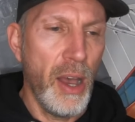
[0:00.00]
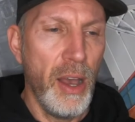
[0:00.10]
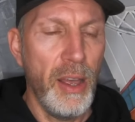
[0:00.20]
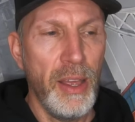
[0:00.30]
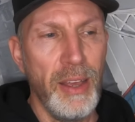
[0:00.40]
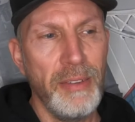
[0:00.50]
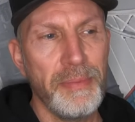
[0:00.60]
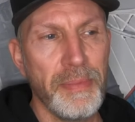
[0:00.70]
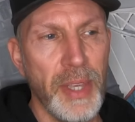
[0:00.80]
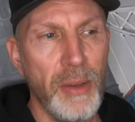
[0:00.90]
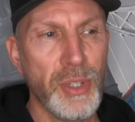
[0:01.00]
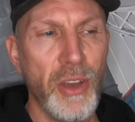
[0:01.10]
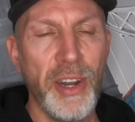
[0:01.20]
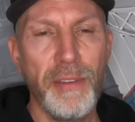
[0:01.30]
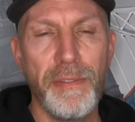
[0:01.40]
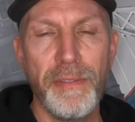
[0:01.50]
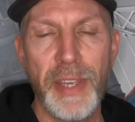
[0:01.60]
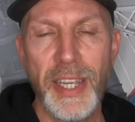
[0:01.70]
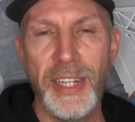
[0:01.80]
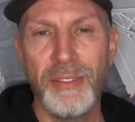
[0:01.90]
I was kind of
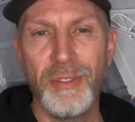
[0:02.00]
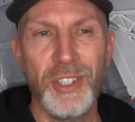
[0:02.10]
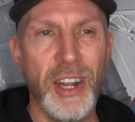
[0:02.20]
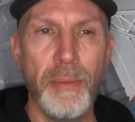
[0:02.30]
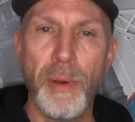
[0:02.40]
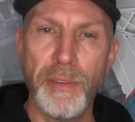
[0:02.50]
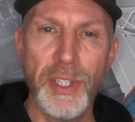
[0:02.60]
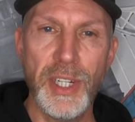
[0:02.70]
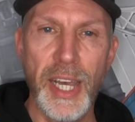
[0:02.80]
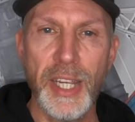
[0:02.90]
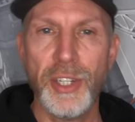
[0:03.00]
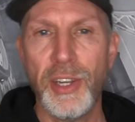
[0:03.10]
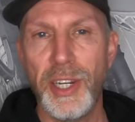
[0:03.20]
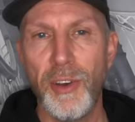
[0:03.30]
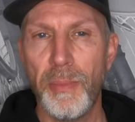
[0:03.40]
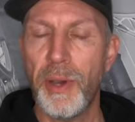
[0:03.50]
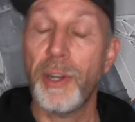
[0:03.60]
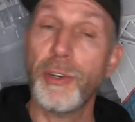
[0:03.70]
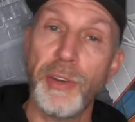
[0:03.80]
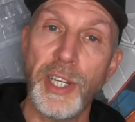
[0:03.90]
thinking, shall I bother today, shall I not, but
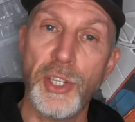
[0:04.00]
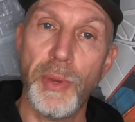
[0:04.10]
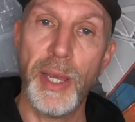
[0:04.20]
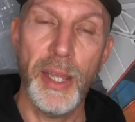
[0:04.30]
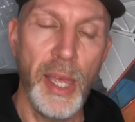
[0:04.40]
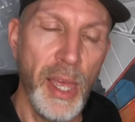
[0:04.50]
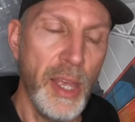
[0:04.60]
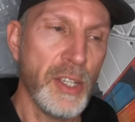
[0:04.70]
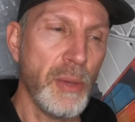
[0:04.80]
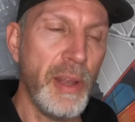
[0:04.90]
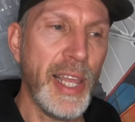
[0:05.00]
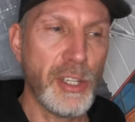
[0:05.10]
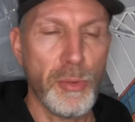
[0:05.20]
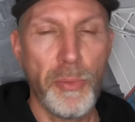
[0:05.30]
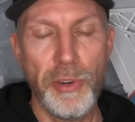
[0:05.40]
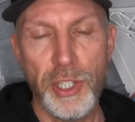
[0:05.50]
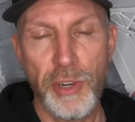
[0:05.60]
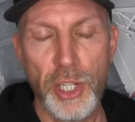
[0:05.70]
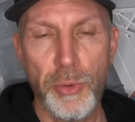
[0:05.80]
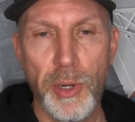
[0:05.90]
I'd agree to it. So my legs were pretty
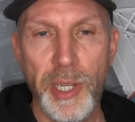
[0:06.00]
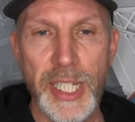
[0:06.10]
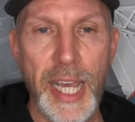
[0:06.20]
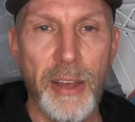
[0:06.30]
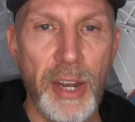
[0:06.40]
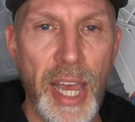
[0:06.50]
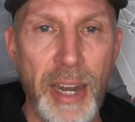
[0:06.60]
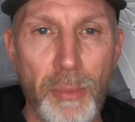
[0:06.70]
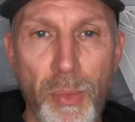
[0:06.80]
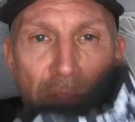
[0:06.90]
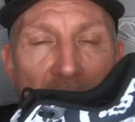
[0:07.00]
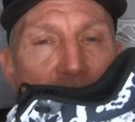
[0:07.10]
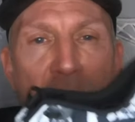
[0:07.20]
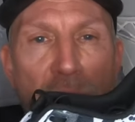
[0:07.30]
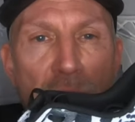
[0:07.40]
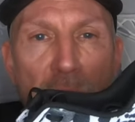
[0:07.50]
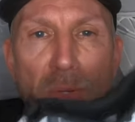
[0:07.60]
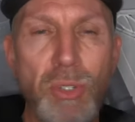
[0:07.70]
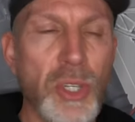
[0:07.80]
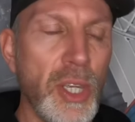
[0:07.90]
trash when I went down, and without these
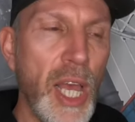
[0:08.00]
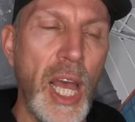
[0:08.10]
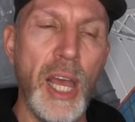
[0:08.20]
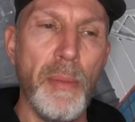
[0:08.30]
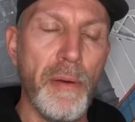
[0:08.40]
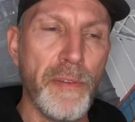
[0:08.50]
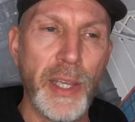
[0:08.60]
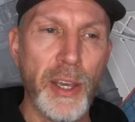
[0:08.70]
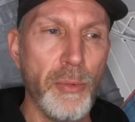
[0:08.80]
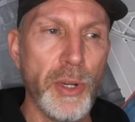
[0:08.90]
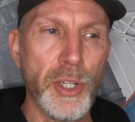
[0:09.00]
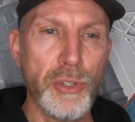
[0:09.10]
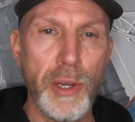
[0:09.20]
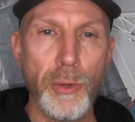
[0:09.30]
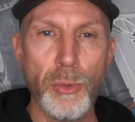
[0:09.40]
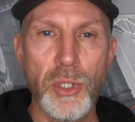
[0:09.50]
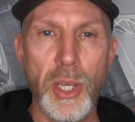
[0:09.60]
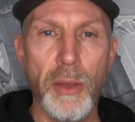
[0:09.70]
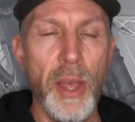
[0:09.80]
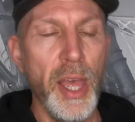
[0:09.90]
shoes I think I would have struggled.
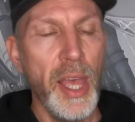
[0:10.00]
So